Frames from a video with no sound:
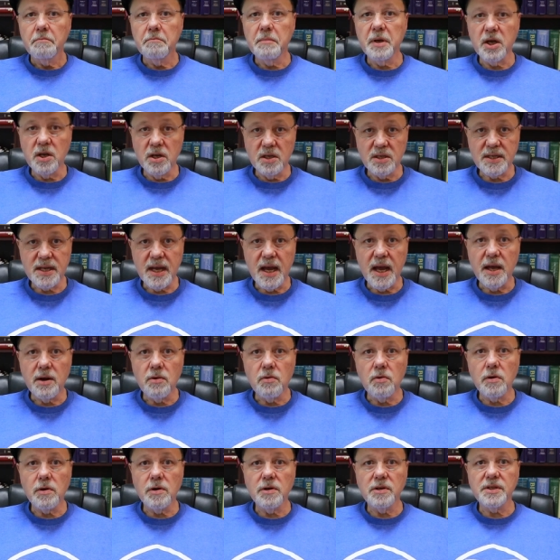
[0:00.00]
because God
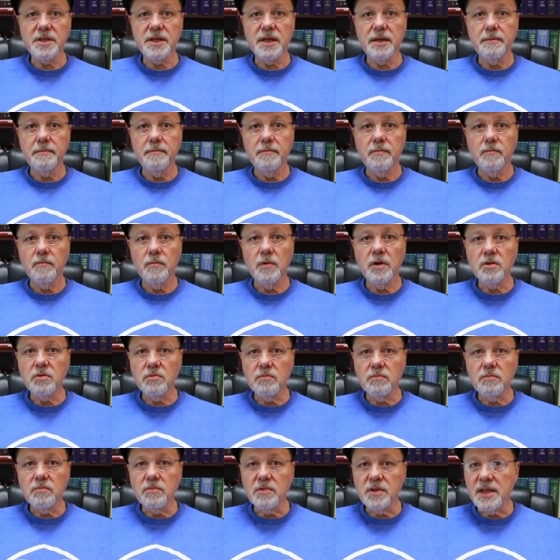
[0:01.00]
orders it.
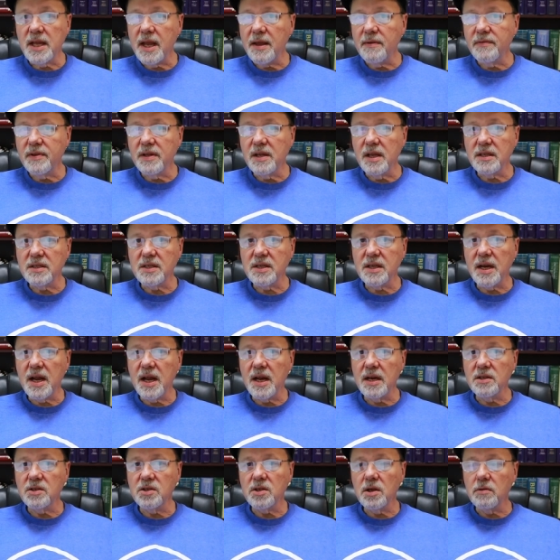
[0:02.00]
Well, David does it
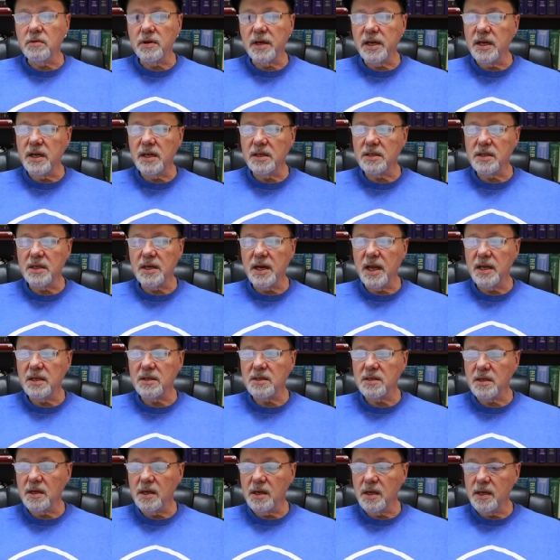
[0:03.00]
on his own. He doesn't
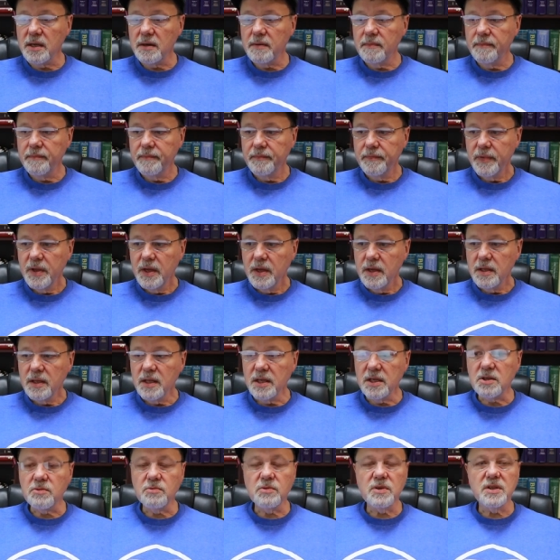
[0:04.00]
ask God.
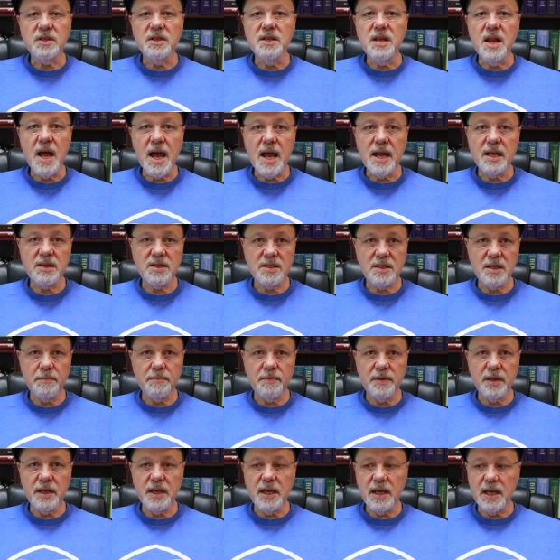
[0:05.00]
This was not
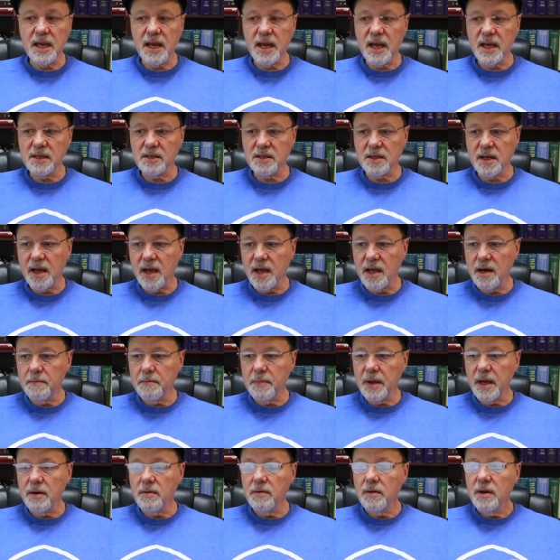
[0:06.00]
something he asked God
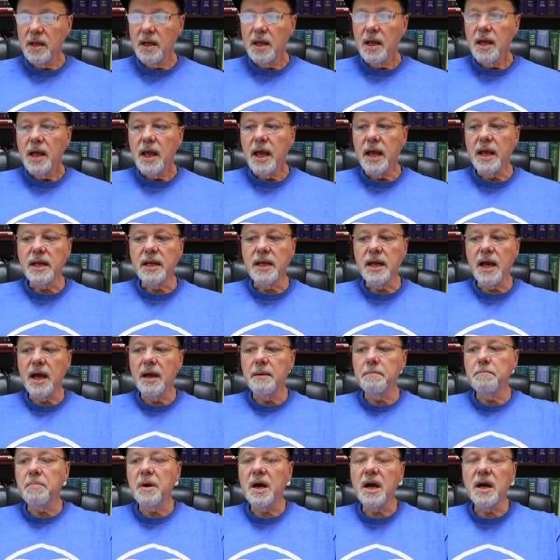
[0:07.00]
about. And
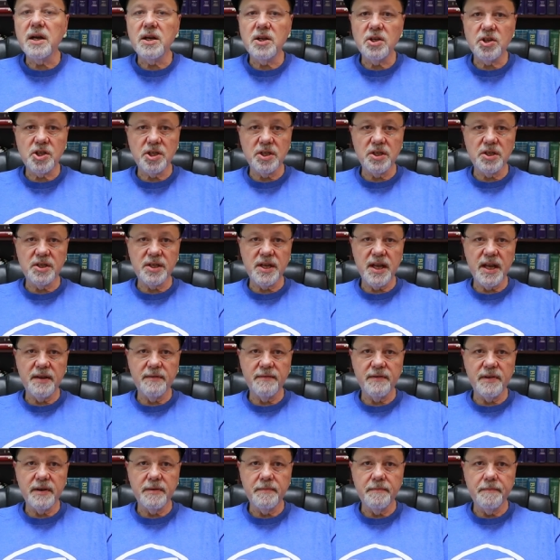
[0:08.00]
God punishes
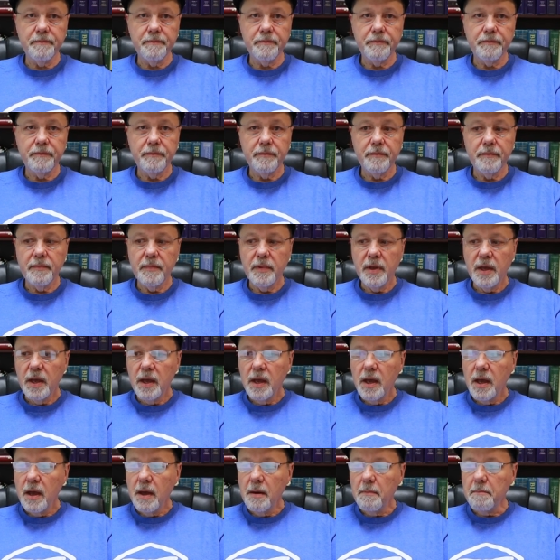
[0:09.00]
David
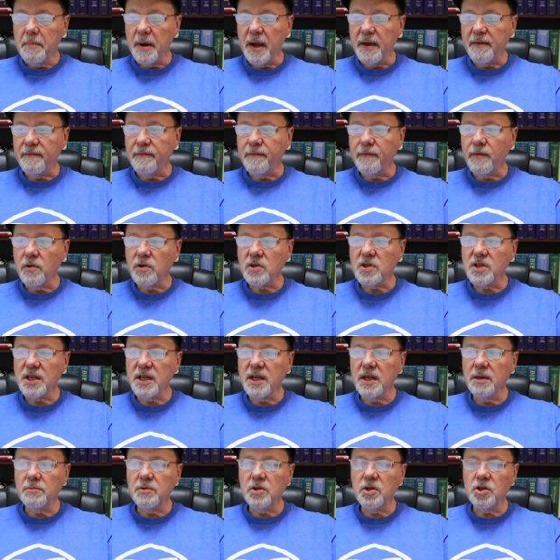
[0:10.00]
by
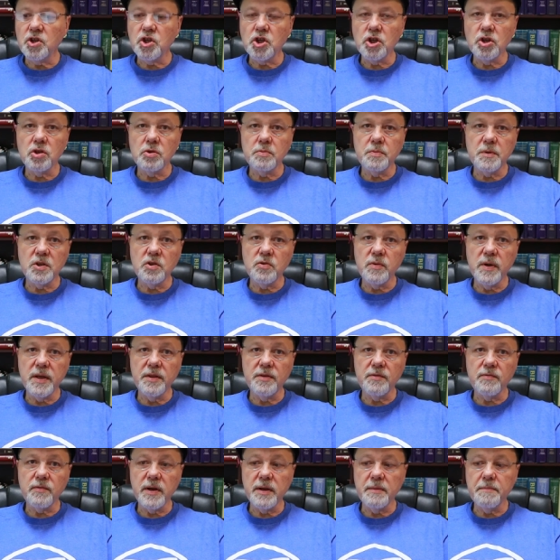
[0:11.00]
forcing him to choose
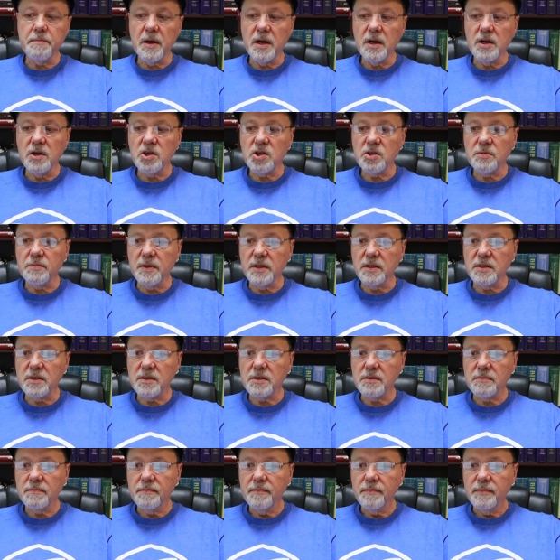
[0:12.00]
between three
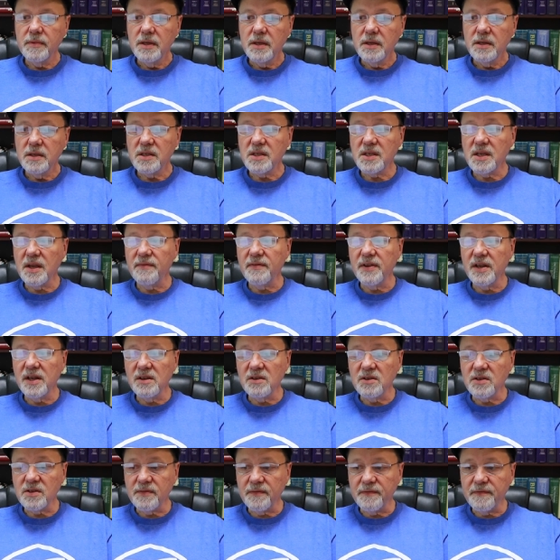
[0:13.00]
punishments. 7
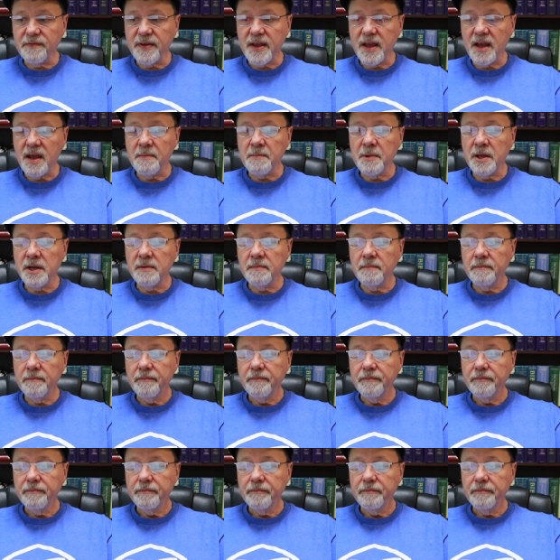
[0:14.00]
years of famine,